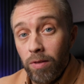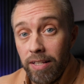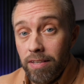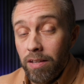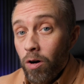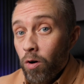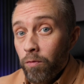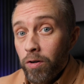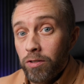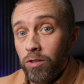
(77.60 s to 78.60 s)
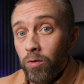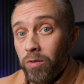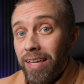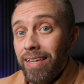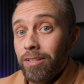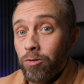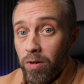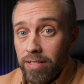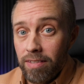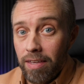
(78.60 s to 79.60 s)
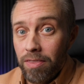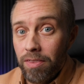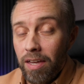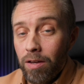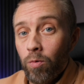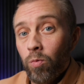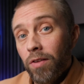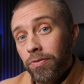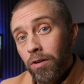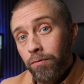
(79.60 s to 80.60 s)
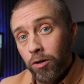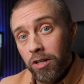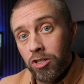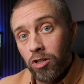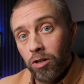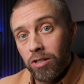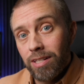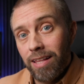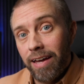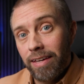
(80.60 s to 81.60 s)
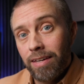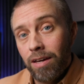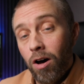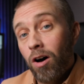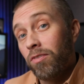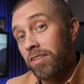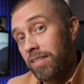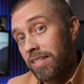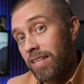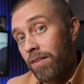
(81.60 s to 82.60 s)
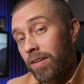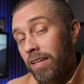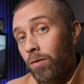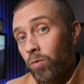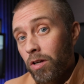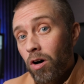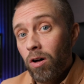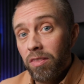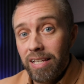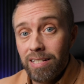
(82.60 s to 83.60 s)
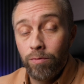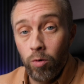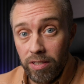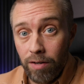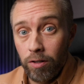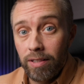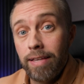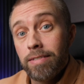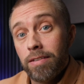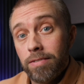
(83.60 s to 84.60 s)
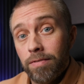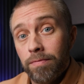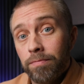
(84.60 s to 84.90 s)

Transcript: let's head over to the interesting thing, what the footage looks like on the C70 with all these 4 different lenses.